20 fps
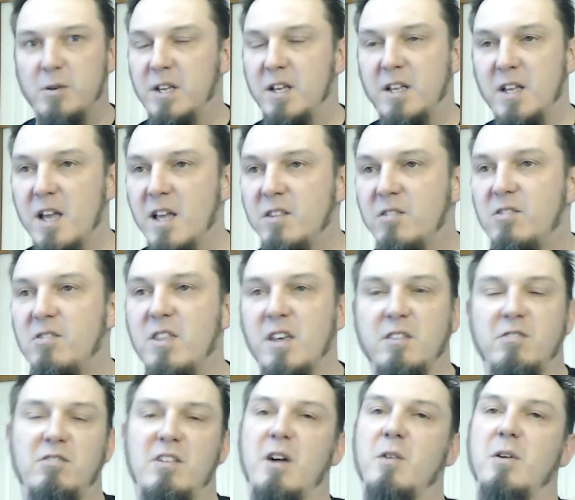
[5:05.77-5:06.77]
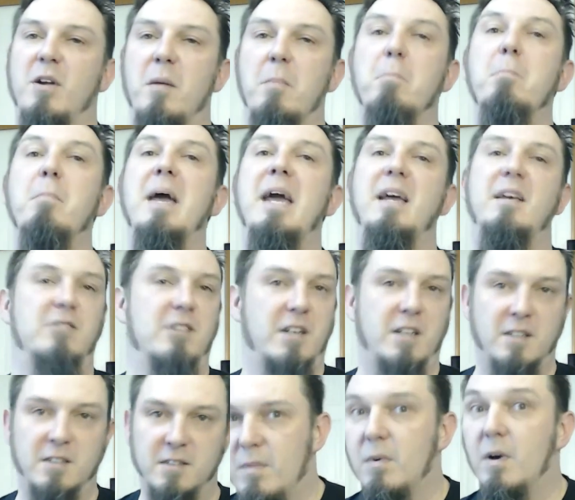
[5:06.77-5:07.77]
They sounded
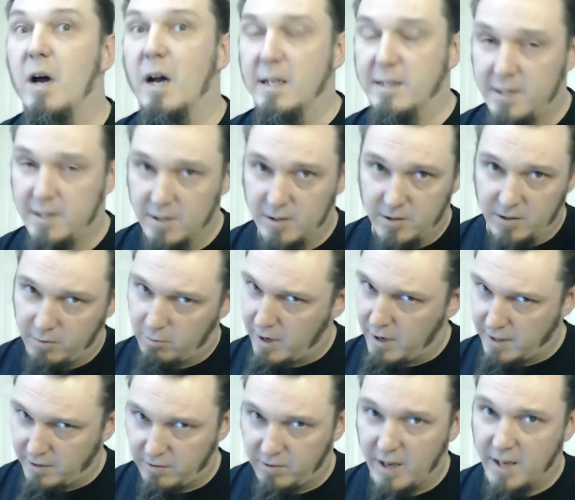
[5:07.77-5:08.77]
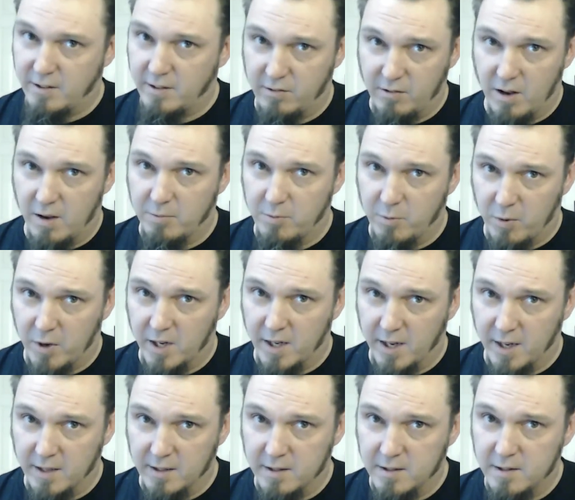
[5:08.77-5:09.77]
amazing until the right side stopped
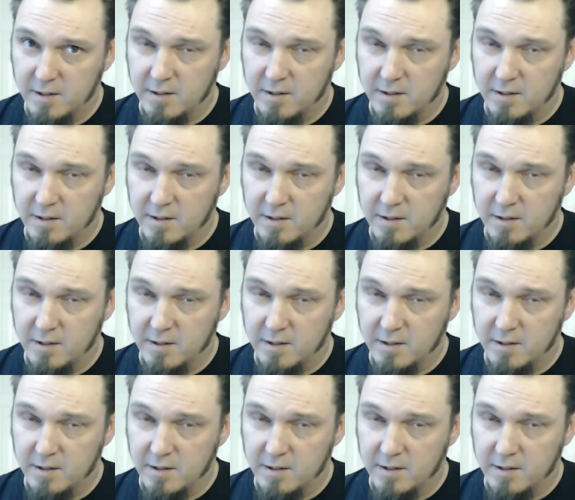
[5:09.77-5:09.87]
working.